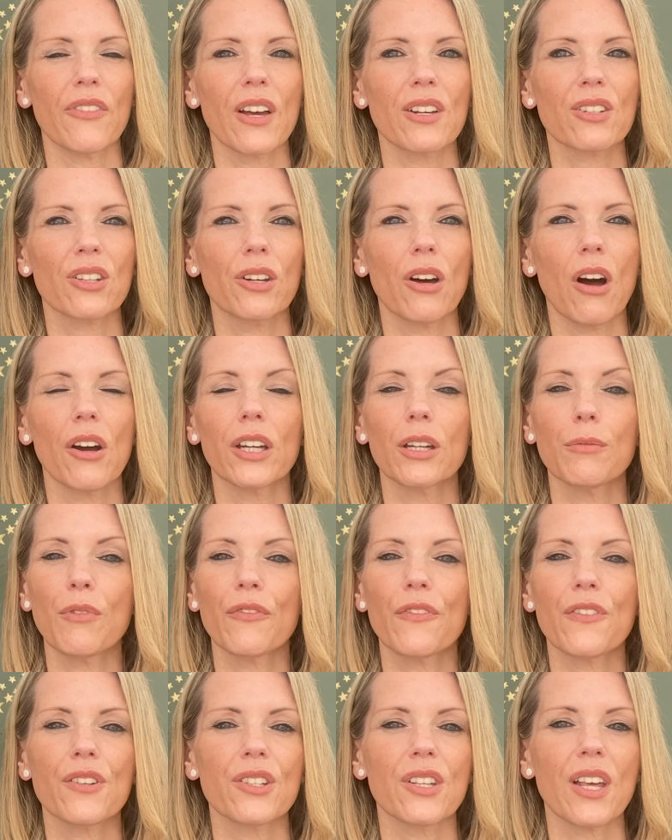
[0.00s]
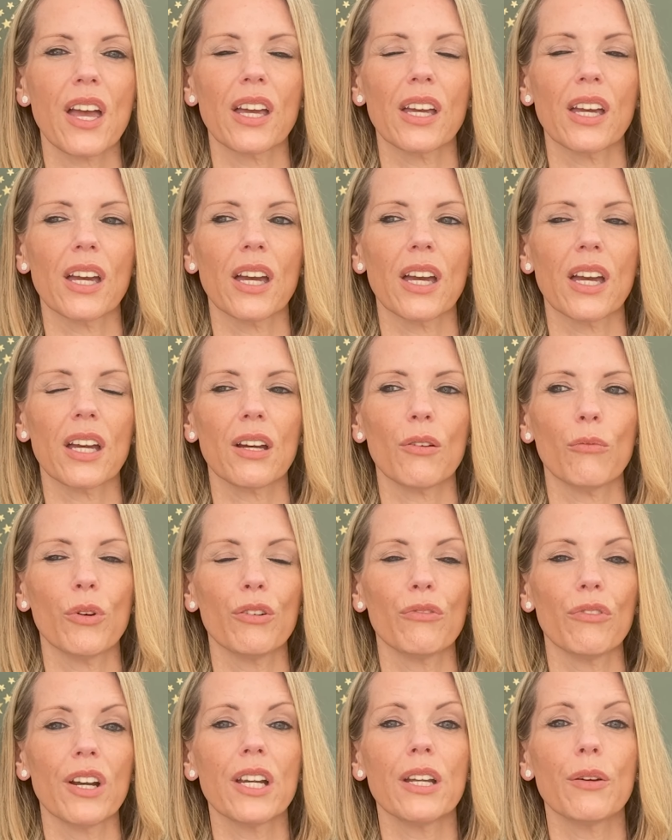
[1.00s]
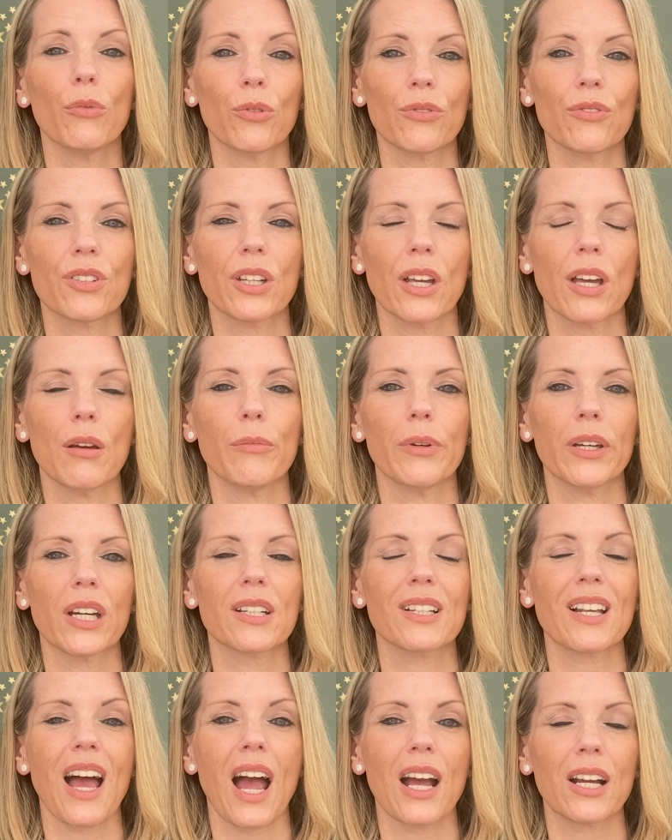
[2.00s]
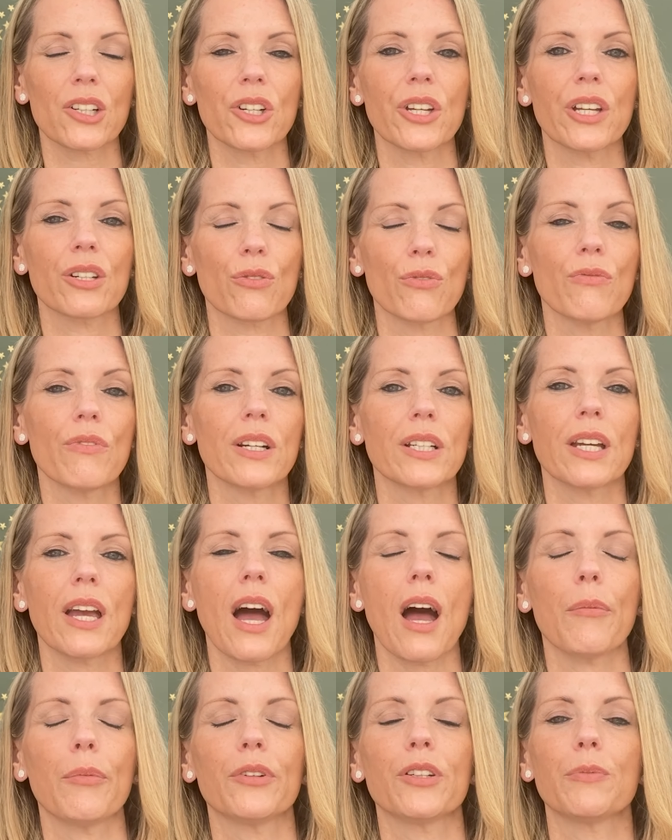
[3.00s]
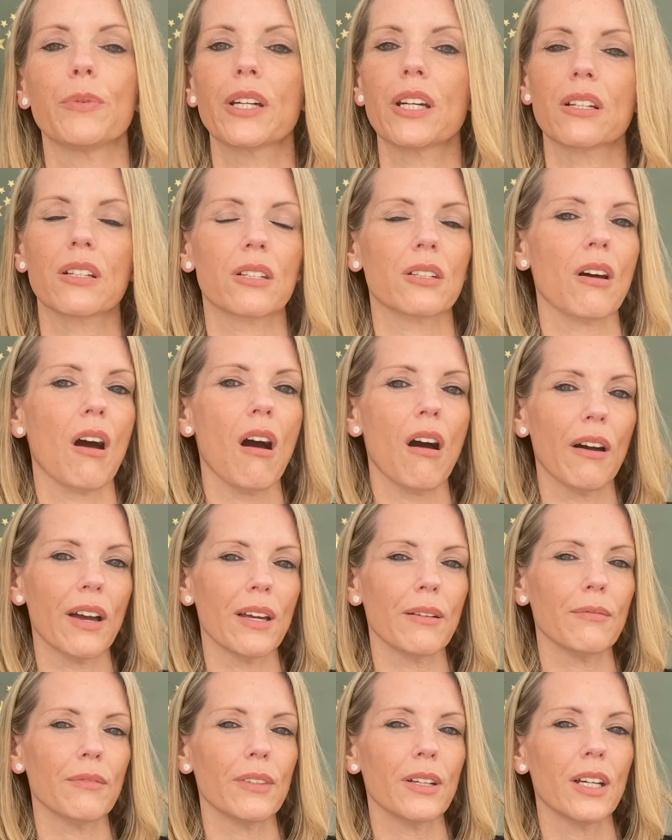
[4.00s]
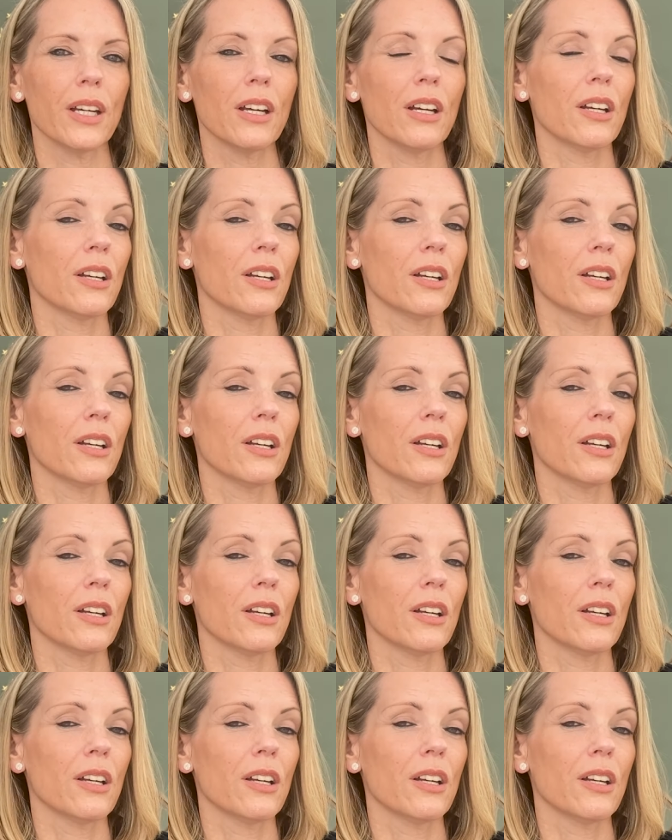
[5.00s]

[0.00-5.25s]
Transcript: there's an argument for saying we really want it because actually it's already happened, because time,